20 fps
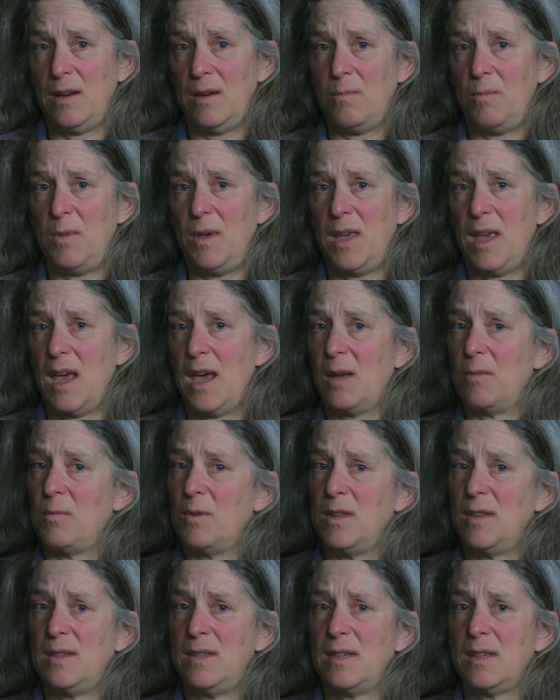It began
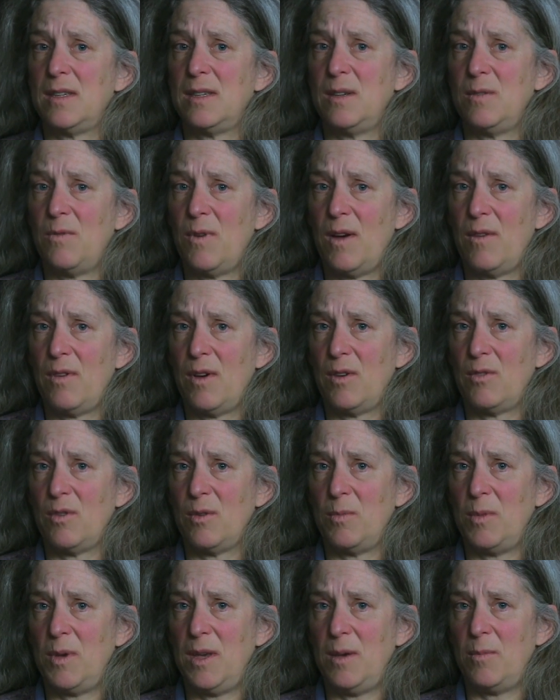with
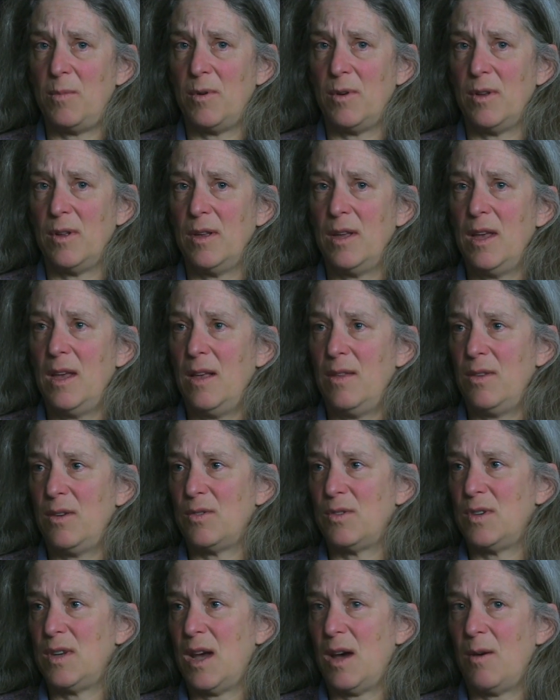6,500 people.
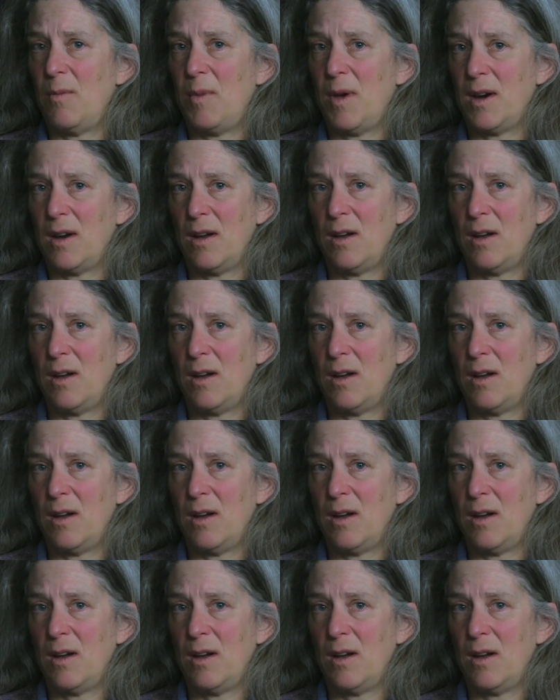There's now about